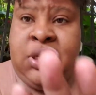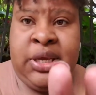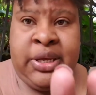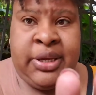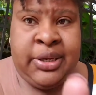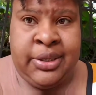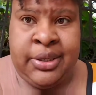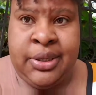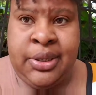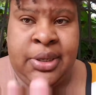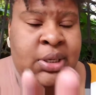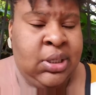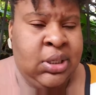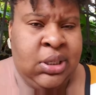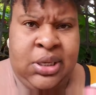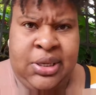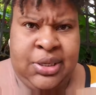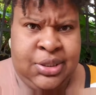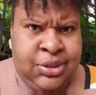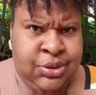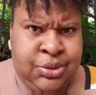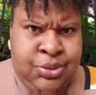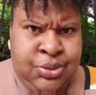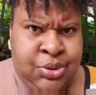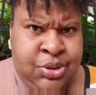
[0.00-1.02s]
can't
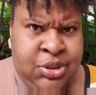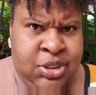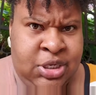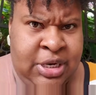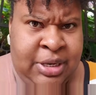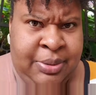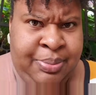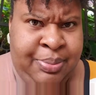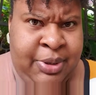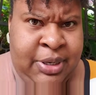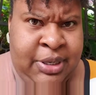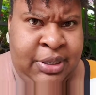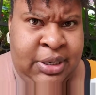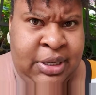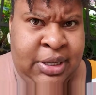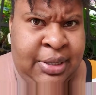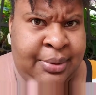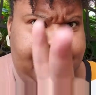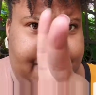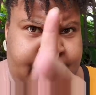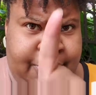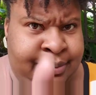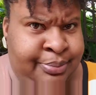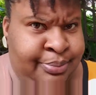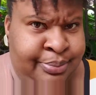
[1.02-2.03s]
show it up on
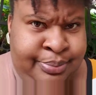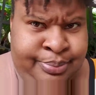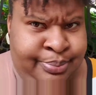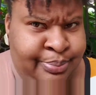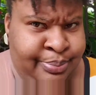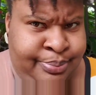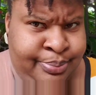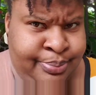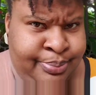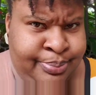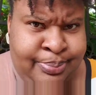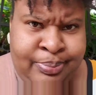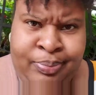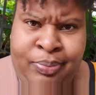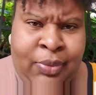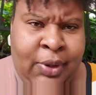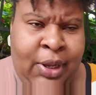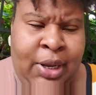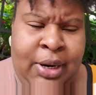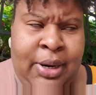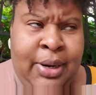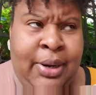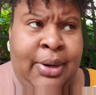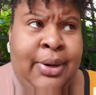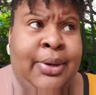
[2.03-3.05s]
camera.
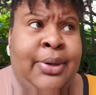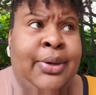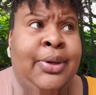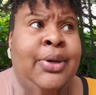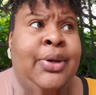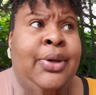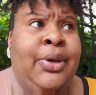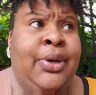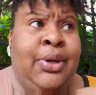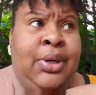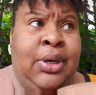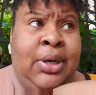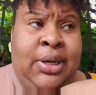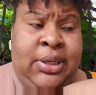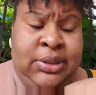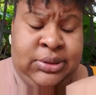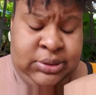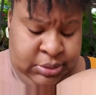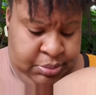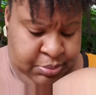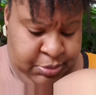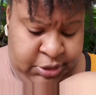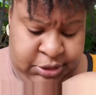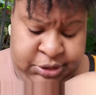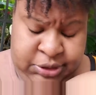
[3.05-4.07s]
No, not
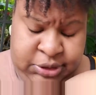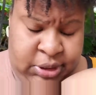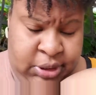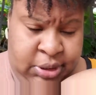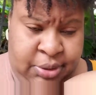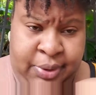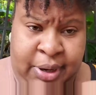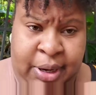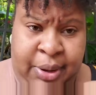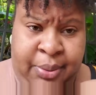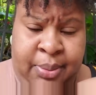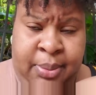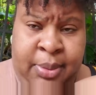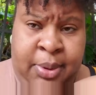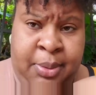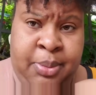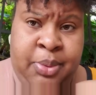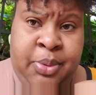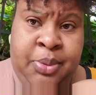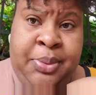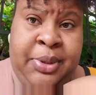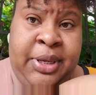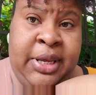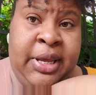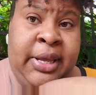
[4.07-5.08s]
to mention right where my
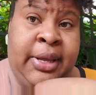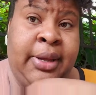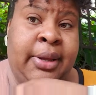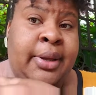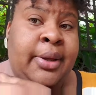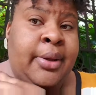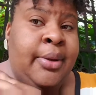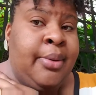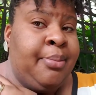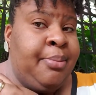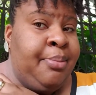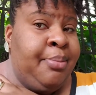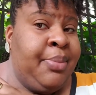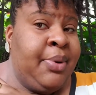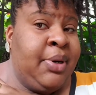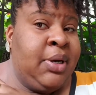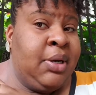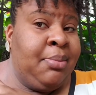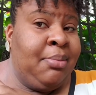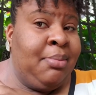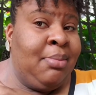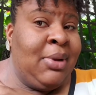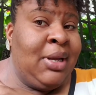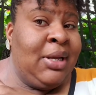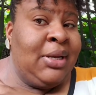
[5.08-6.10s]
boobie at.
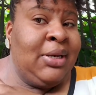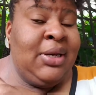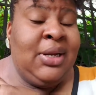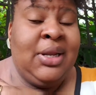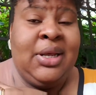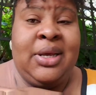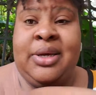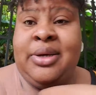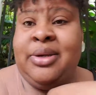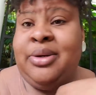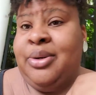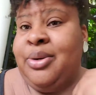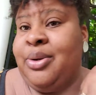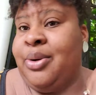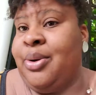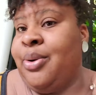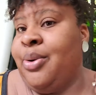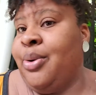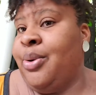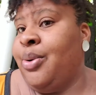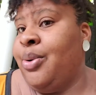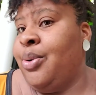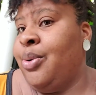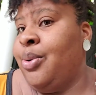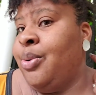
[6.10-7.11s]
But my neck look
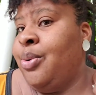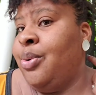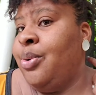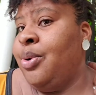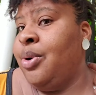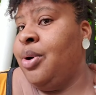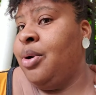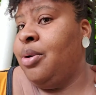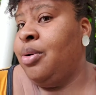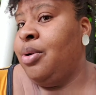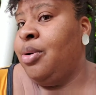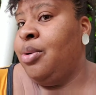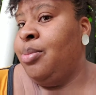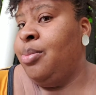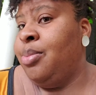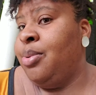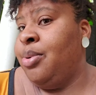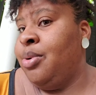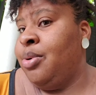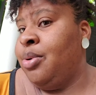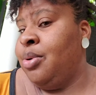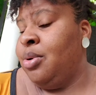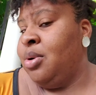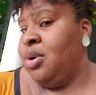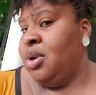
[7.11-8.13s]

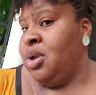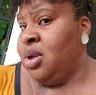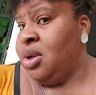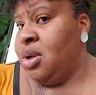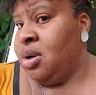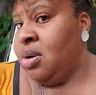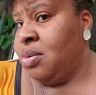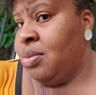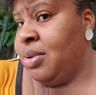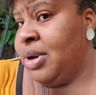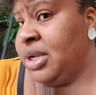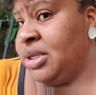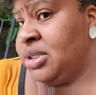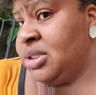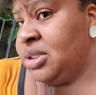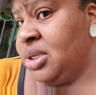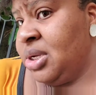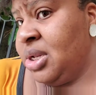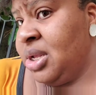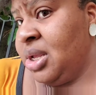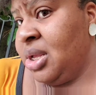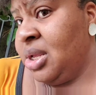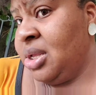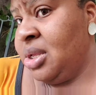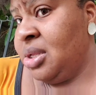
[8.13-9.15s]
horrible. Watch
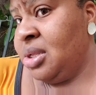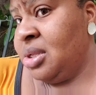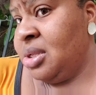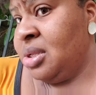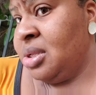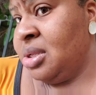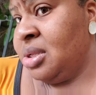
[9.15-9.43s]
that.